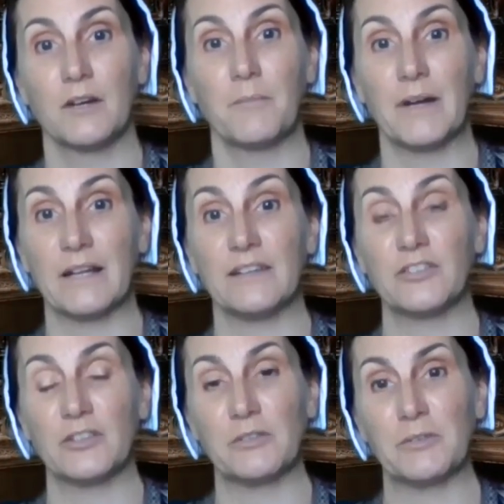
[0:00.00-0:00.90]
My
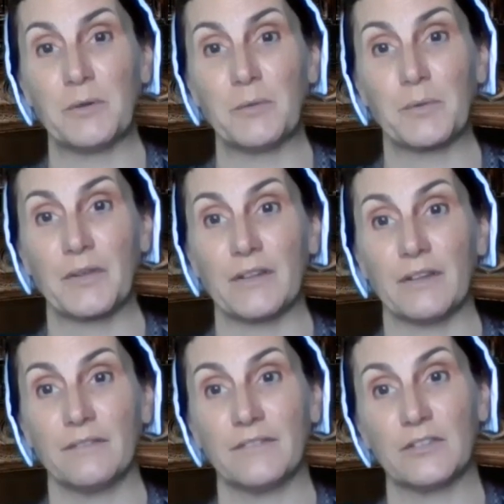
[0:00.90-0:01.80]
illegitimate
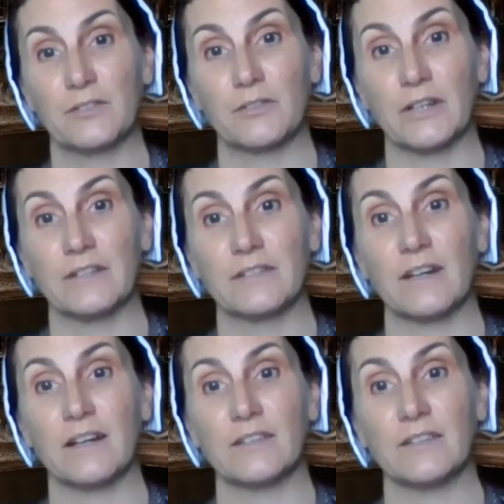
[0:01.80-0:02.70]
brother, Fitzroy, had
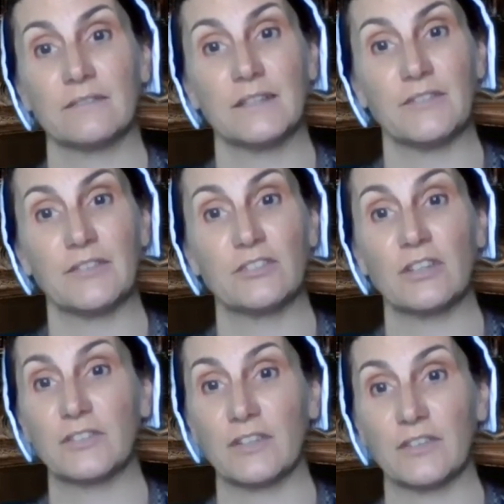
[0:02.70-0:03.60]
died, leaving
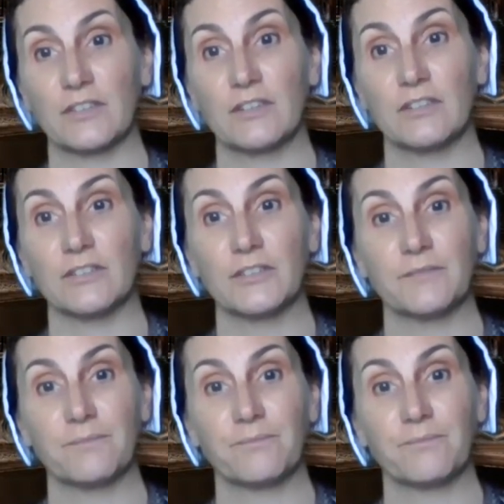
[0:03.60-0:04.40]
just us girls,